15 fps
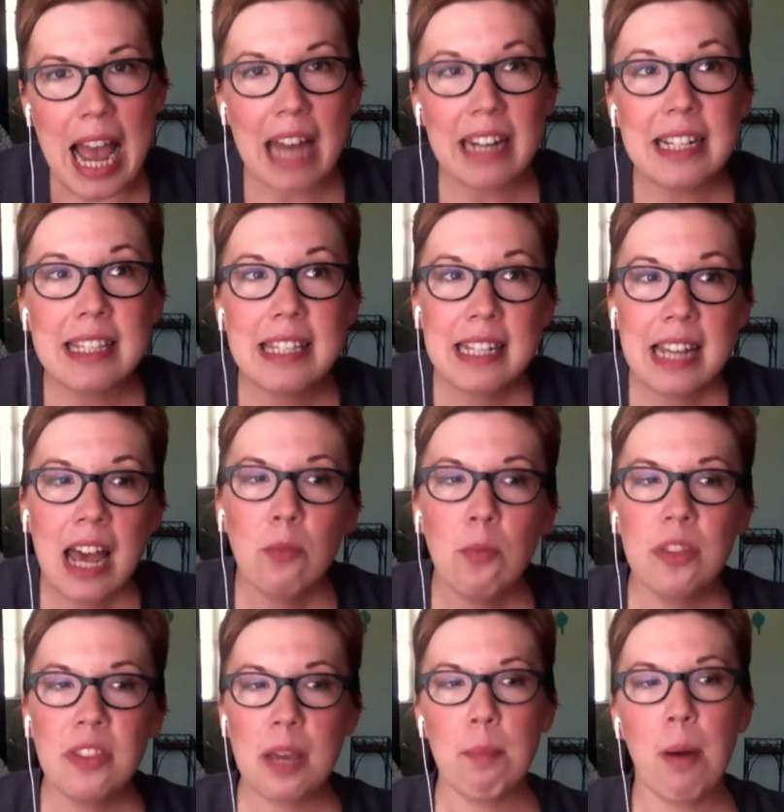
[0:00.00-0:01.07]
And instead,
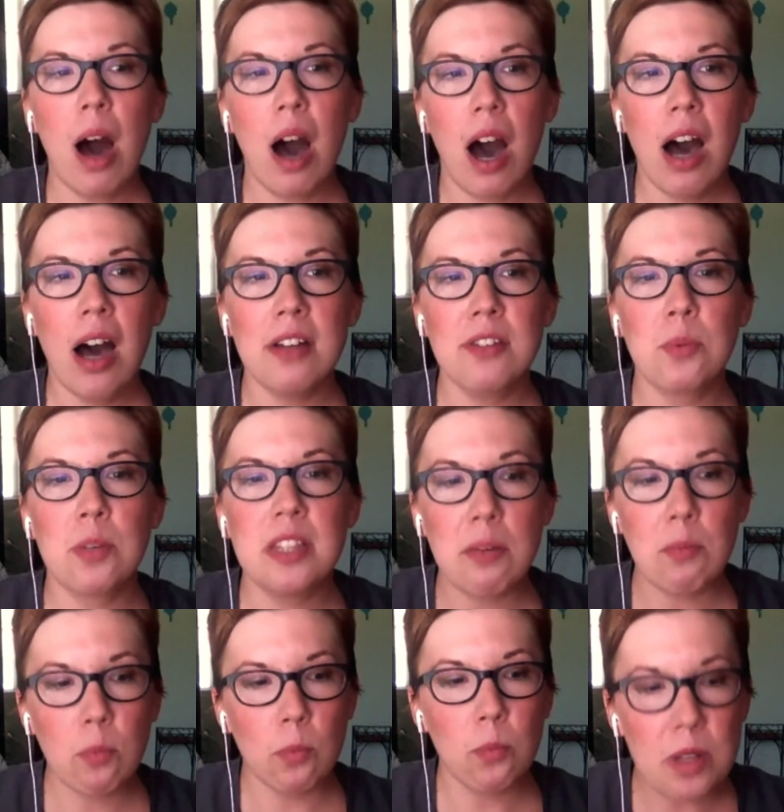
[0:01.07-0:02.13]
when they pause, when
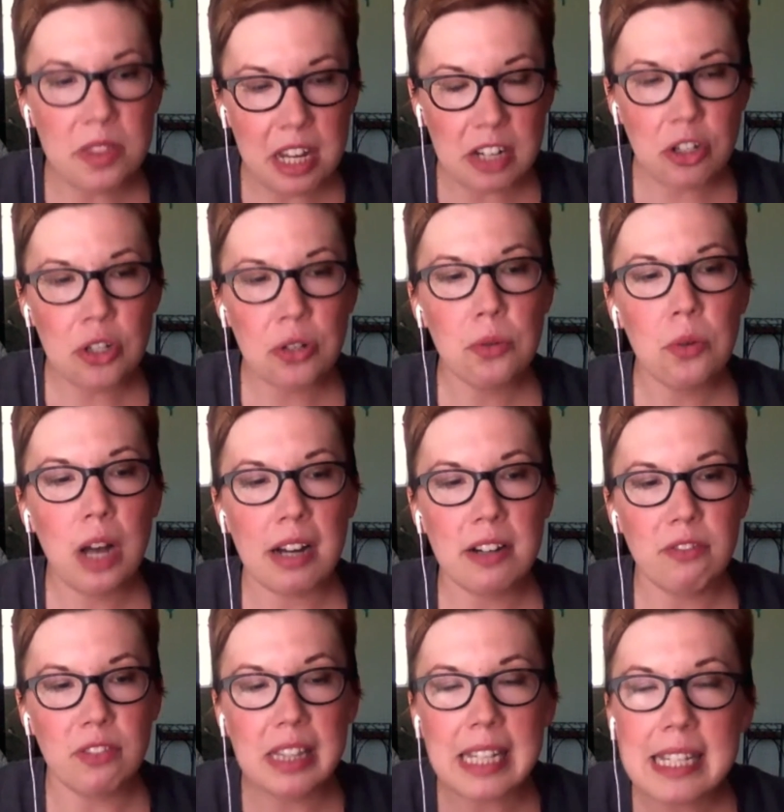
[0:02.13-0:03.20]
they do kind of
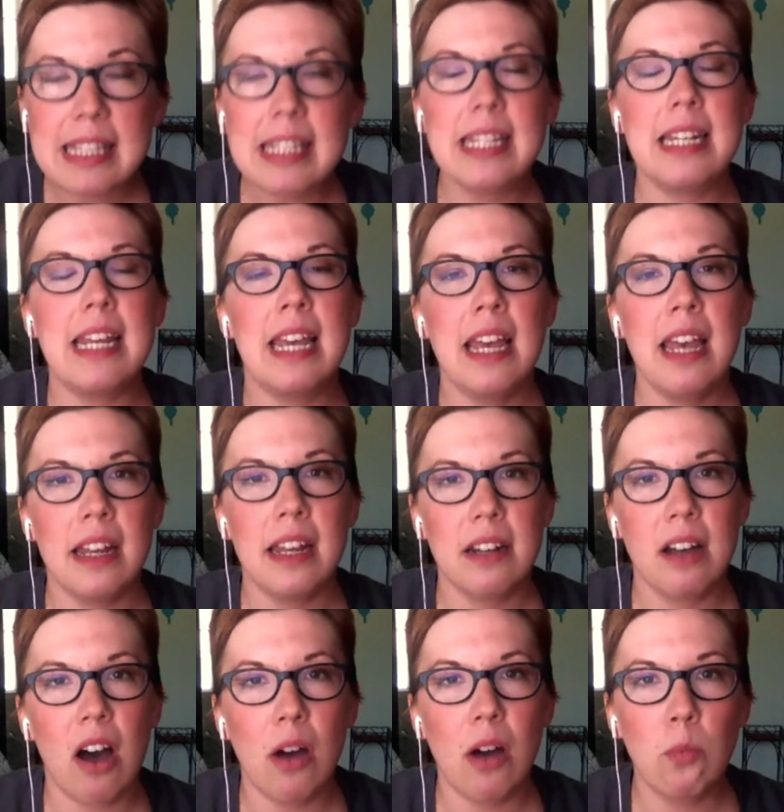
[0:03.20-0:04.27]
listen in
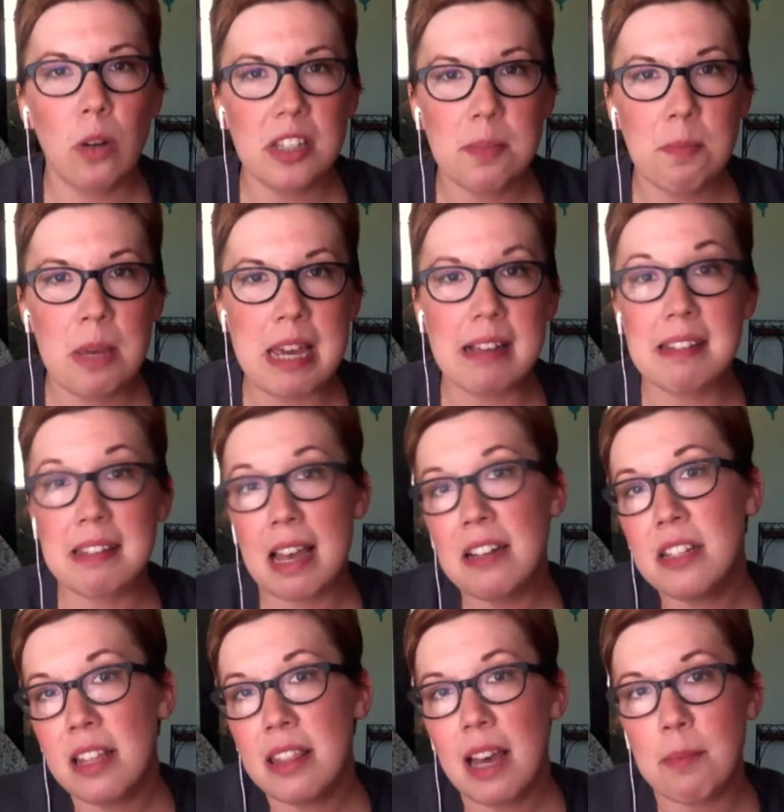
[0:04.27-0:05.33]
on what's being said
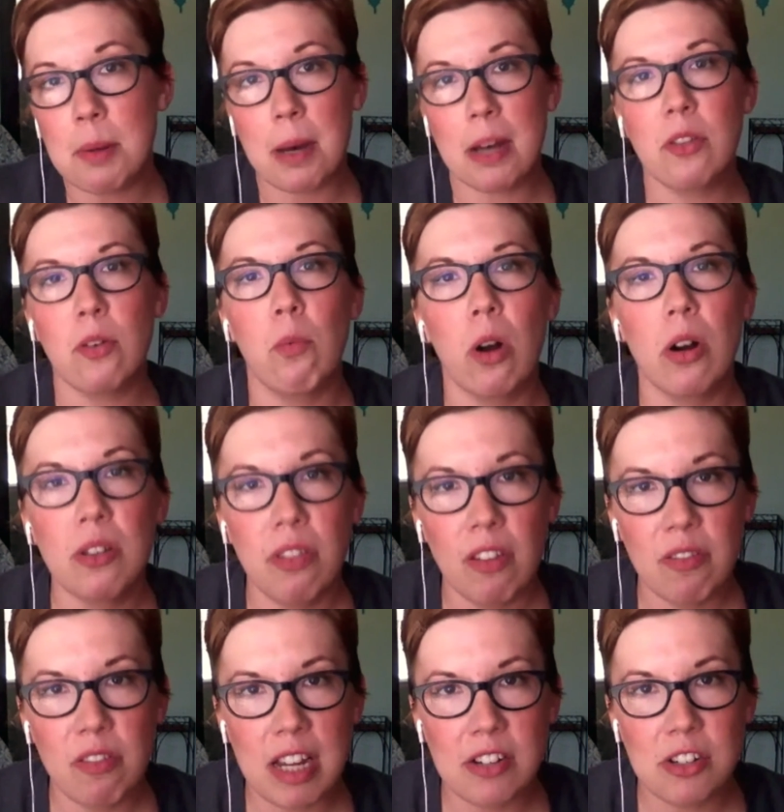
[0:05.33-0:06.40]
to them about the work that
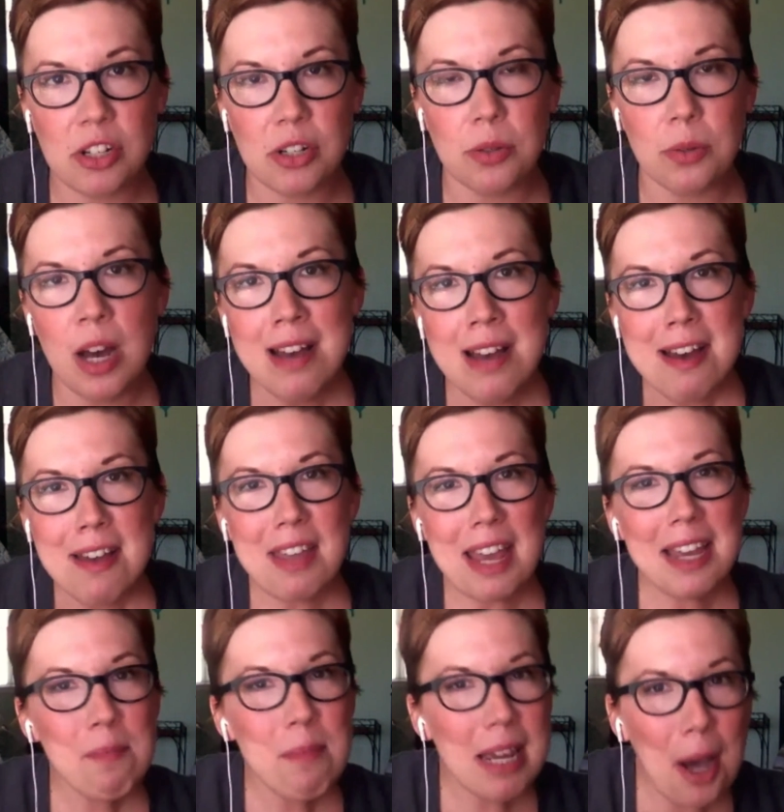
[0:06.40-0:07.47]
they do, they
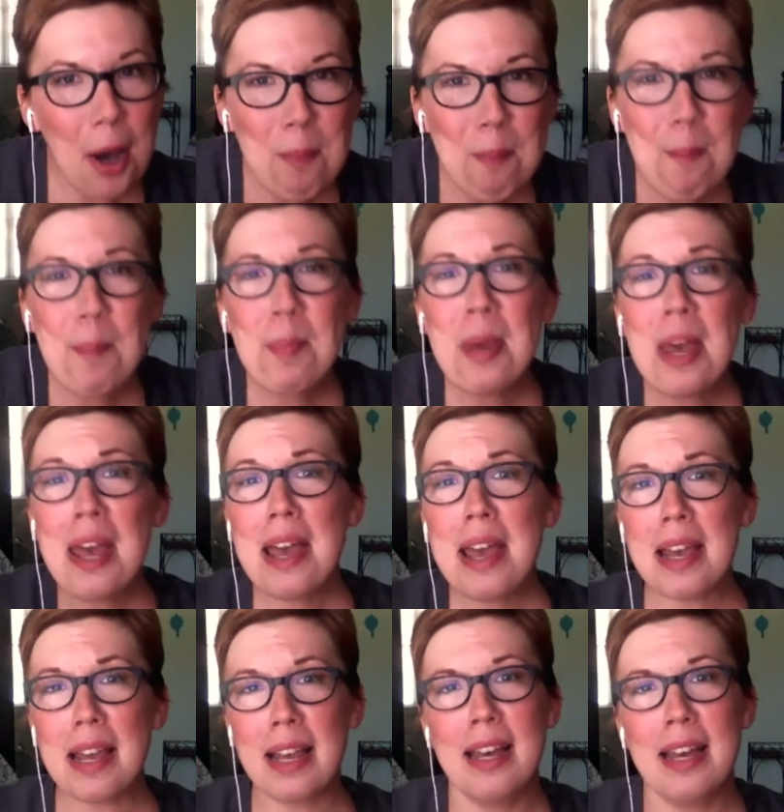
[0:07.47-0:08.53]
can make a
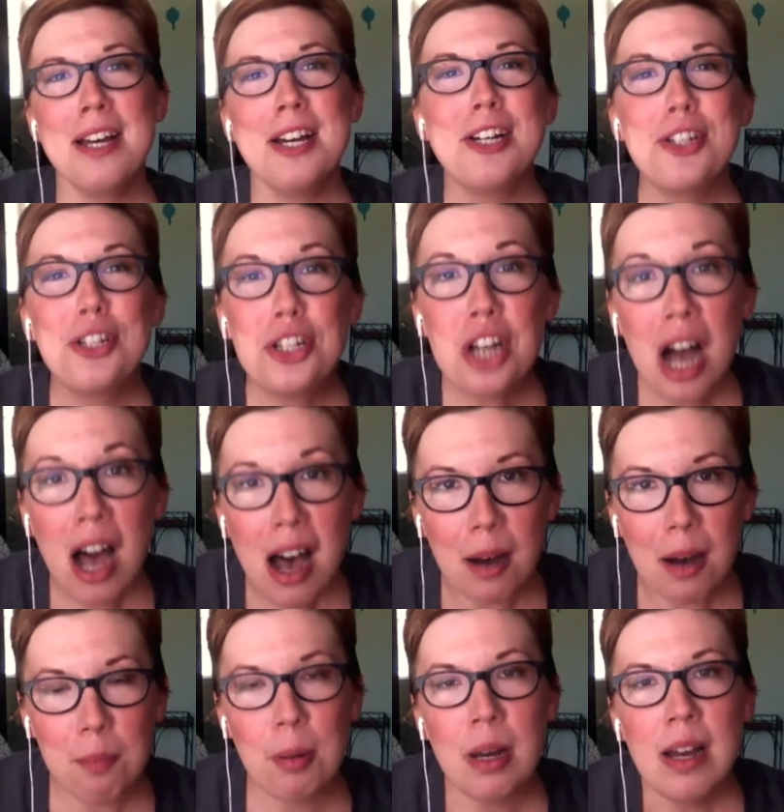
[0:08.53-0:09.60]
big jump.